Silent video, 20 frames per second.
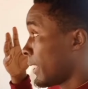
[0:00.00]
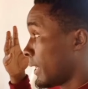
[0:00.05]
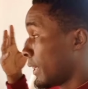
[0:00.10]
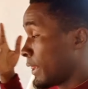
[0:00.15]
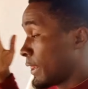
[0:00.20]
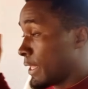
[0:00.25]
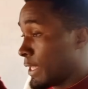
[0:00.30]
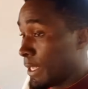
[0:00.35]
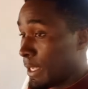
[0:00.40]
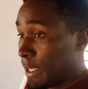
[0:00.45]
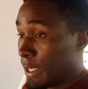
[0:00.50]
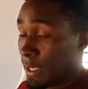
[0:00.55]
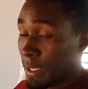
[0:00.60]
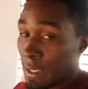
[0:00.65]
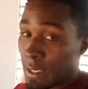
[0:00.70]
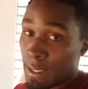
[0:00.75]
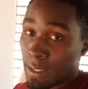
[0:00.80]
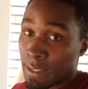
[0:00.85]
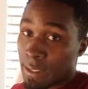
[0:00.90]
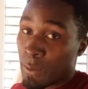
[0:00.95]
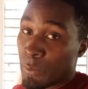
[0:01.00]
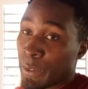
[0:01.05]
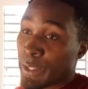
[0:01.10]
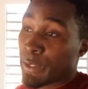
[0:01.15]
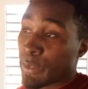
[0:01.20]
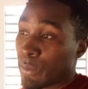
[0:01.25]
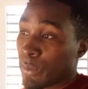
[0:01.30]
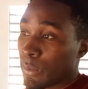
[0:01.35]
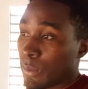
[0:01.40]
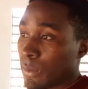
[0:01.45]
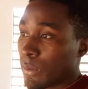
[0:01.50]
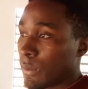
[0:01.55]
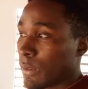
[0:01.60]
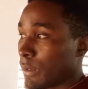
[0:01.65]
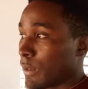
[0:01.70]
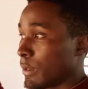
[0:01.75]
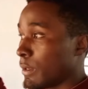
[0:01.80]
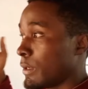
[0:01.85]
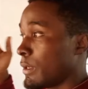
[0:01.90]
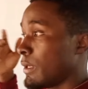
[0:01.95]
the window
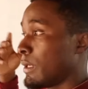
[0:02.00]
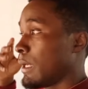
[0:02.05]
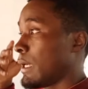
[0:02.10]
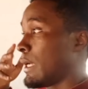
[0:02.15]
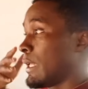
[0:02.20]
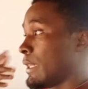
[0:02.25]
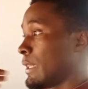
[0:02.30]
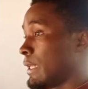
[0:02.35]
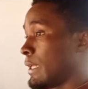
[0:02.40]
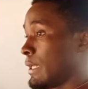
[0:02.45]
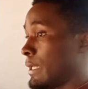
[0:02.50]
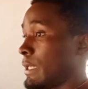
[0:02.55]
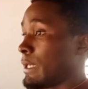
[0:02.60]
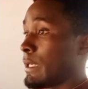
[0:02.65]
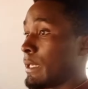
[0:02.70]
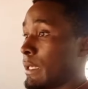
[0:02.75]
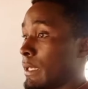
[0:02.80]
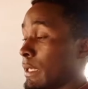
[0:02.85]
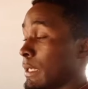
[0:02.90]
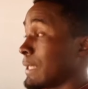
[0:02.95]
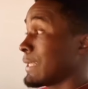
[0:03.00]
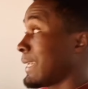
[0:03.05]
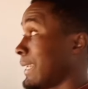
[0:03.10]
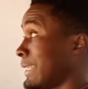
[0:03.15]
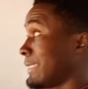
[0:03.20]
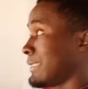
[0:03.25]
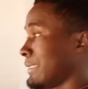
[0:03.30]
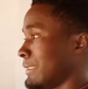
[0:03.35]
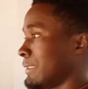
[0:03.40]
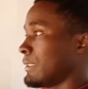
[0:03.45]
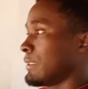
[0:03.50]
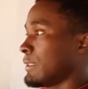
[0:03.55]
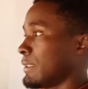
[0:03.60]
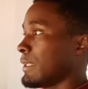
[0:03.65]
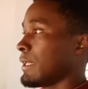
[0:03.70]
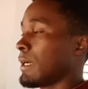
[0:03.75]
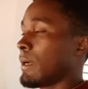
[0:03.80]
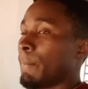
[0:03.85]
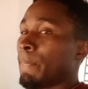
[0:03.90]
and the glasses, yeah.